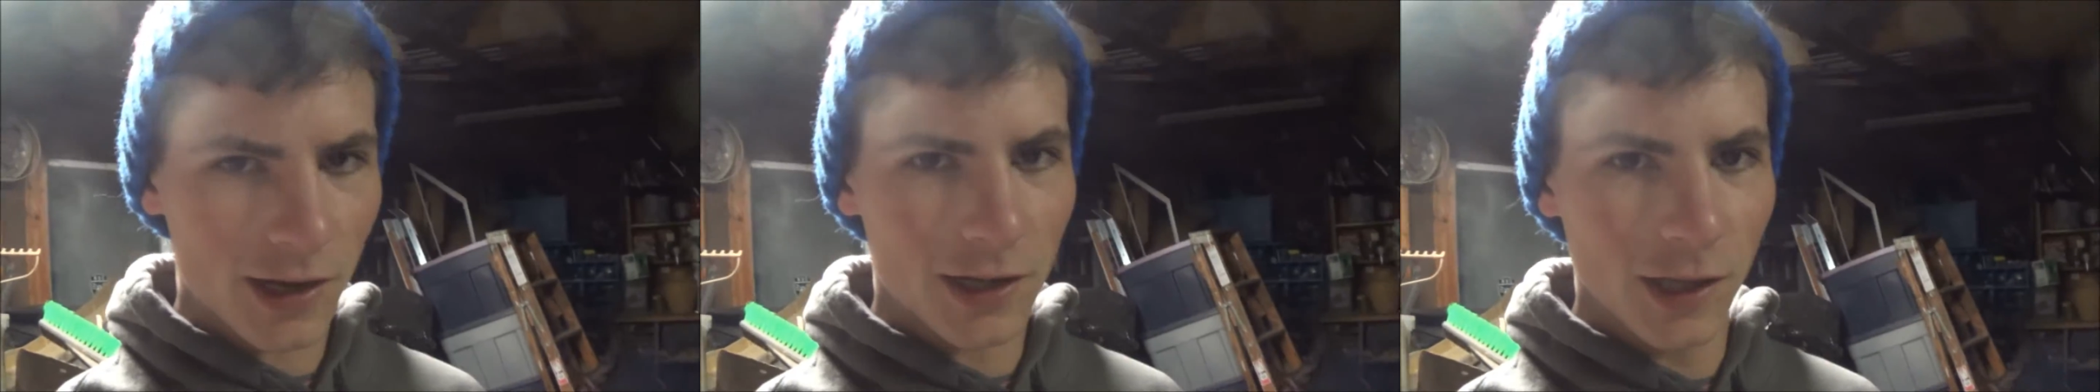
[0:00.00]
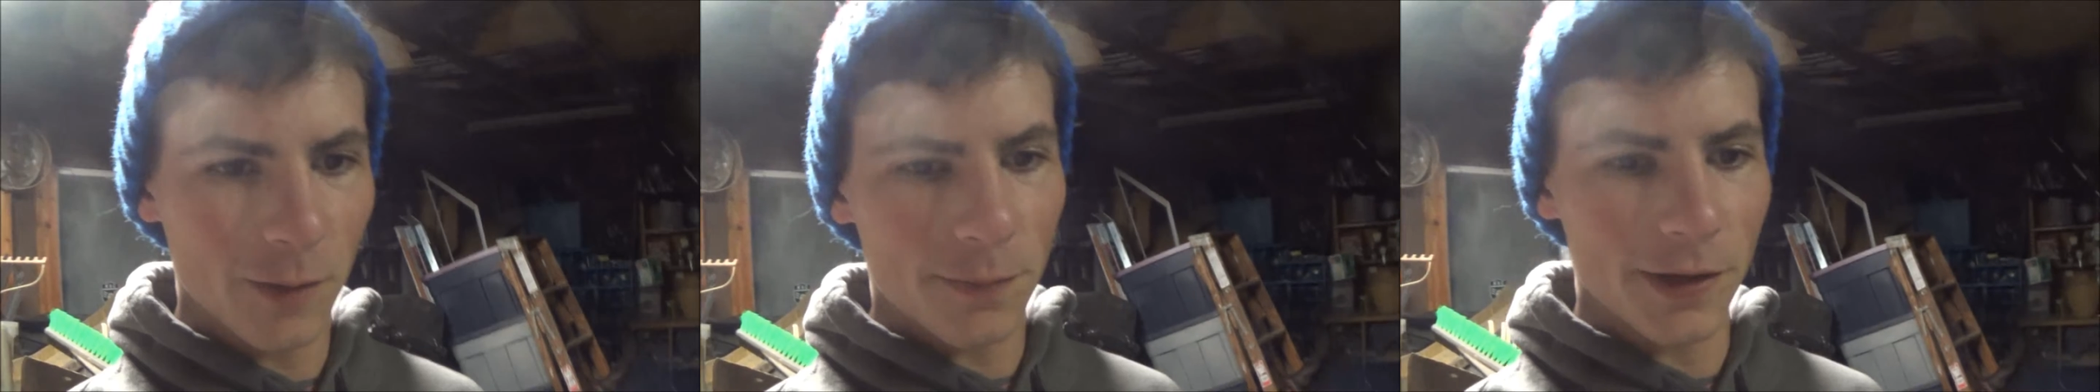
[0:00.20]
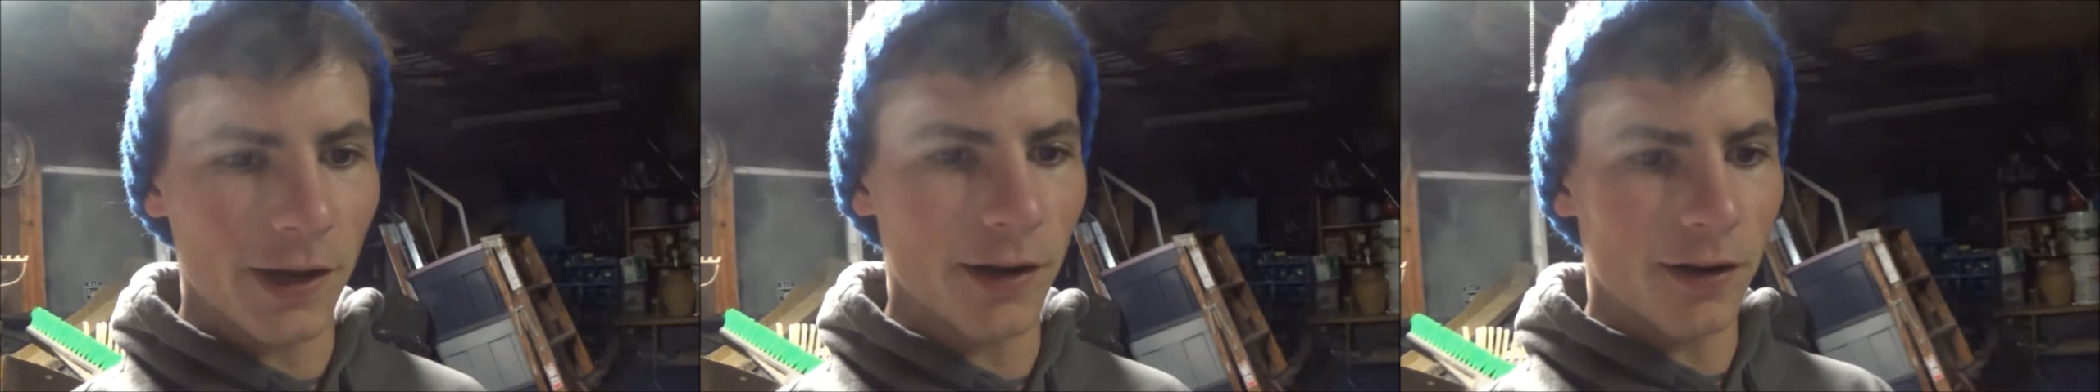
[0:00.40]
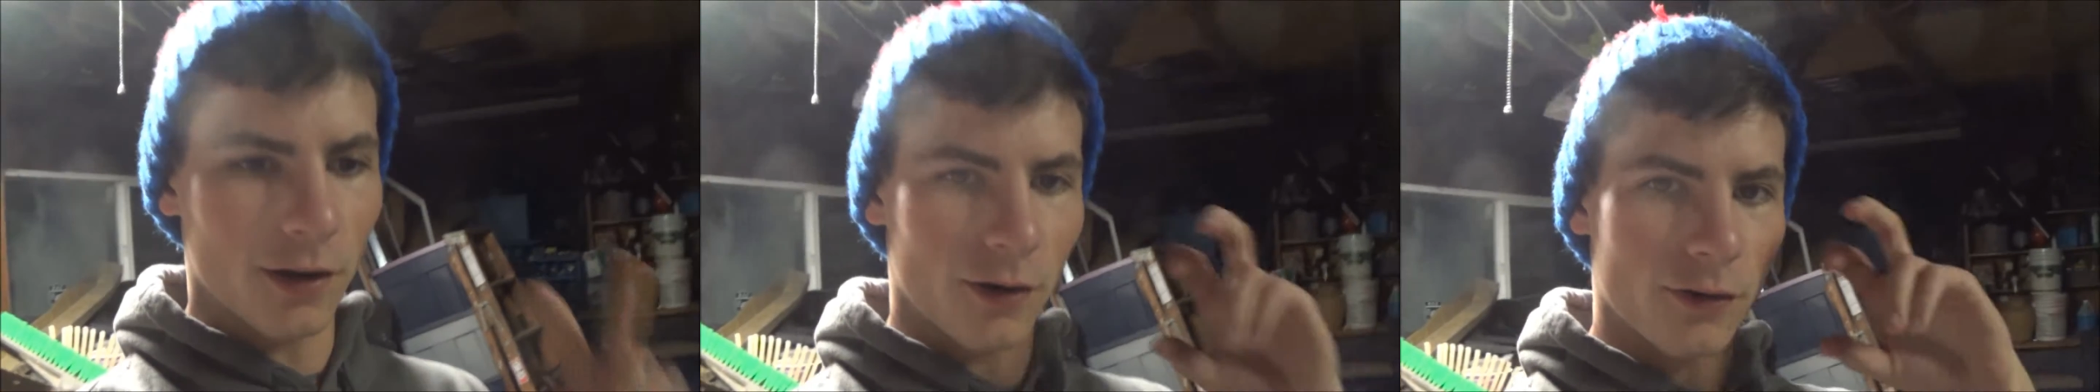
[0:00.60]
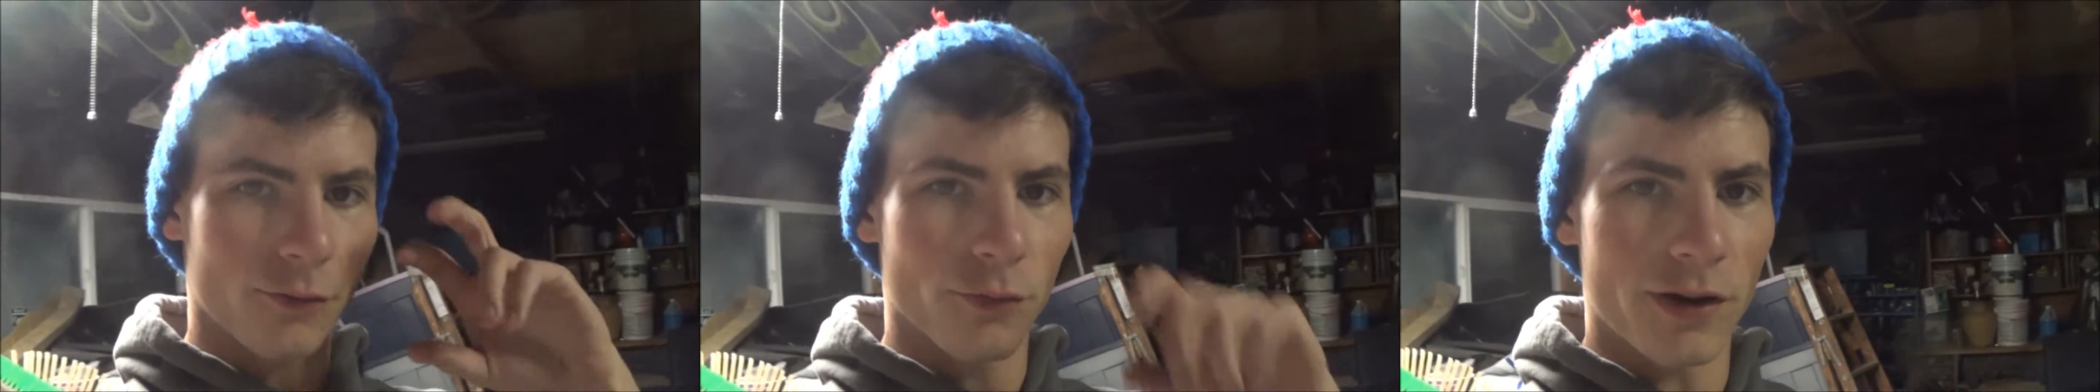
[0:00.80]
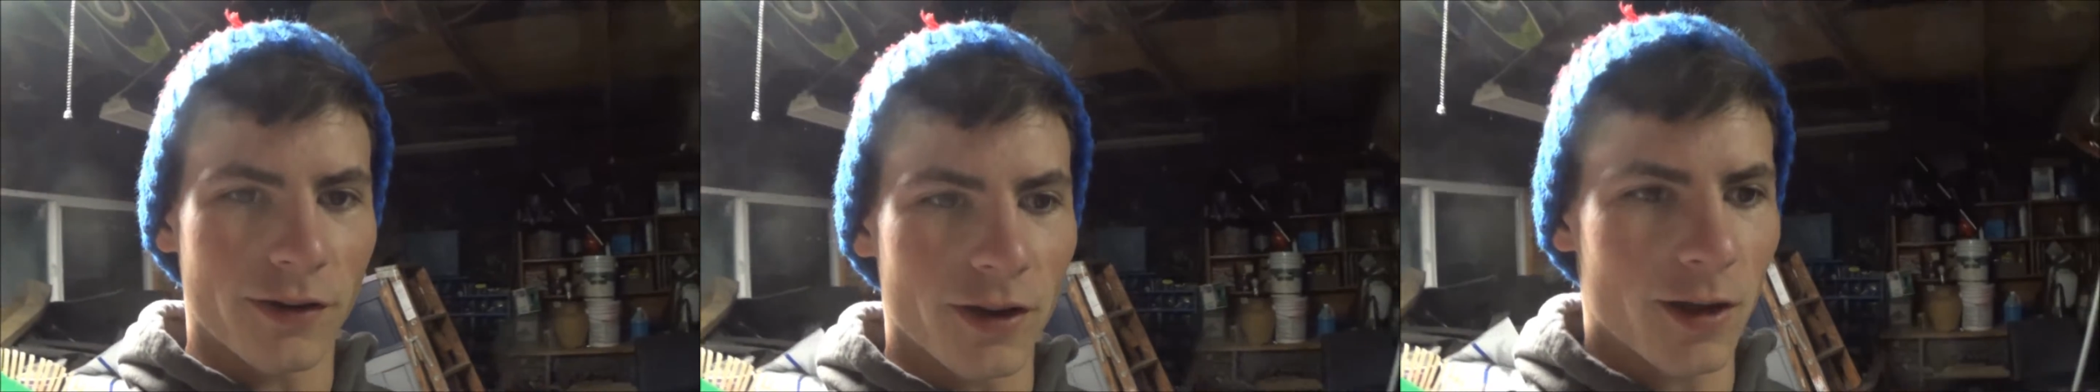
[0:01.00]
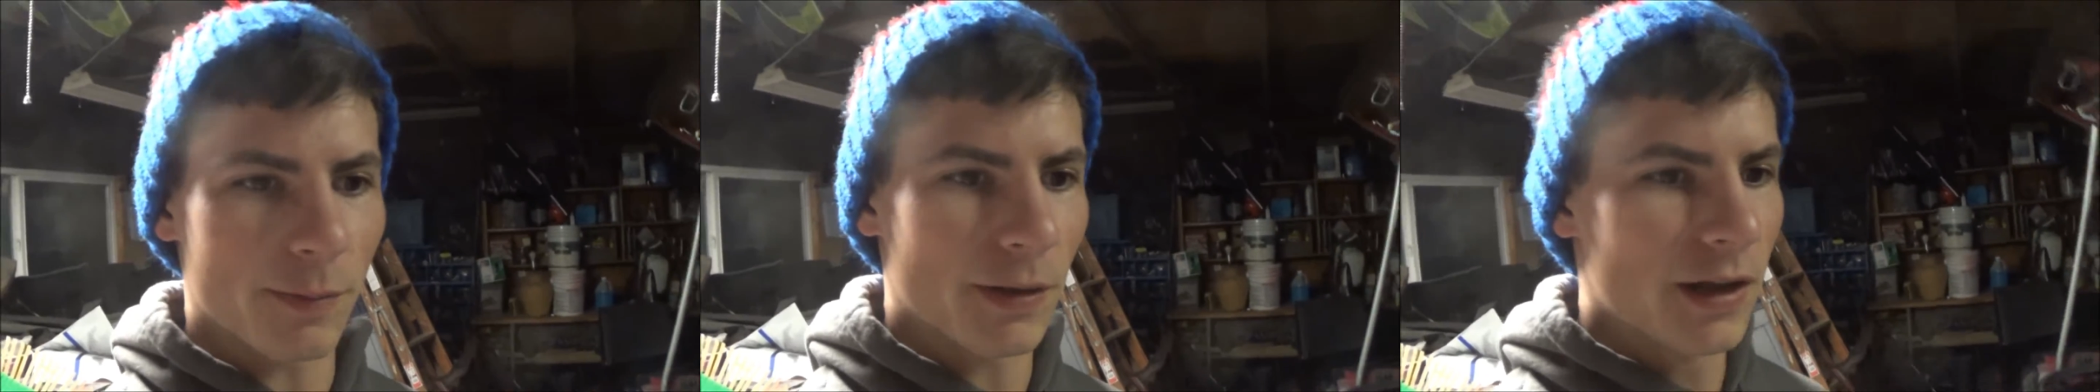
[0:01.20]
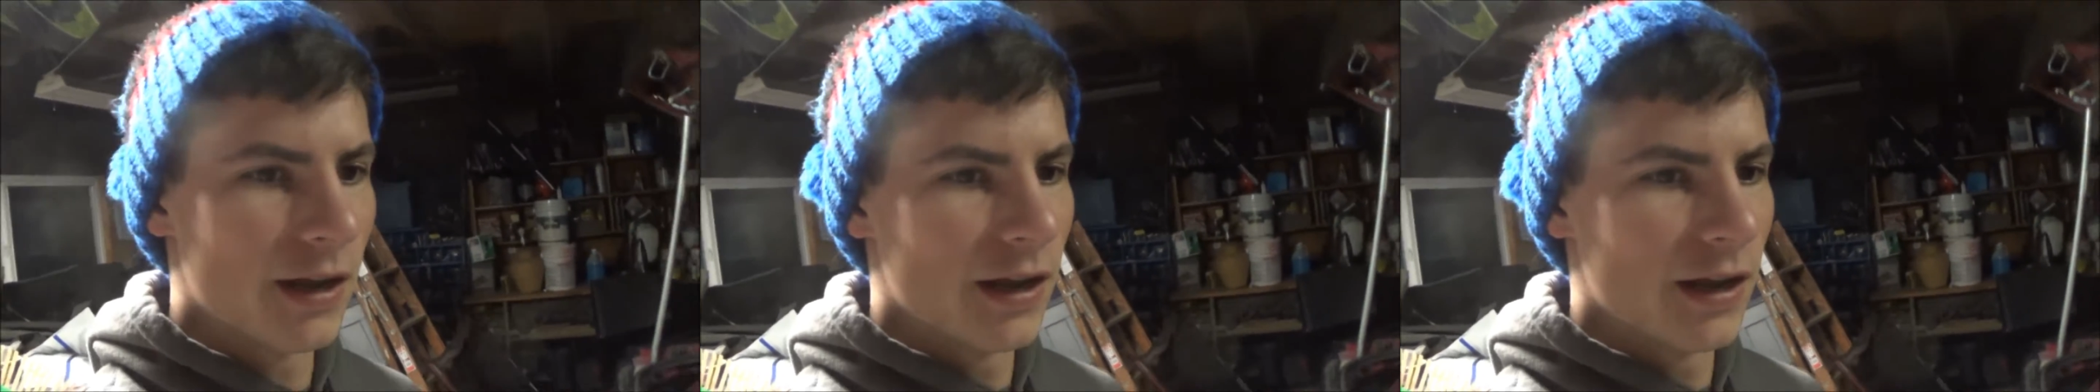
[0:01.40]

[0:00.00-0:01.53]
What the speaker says: clipping in our rigged up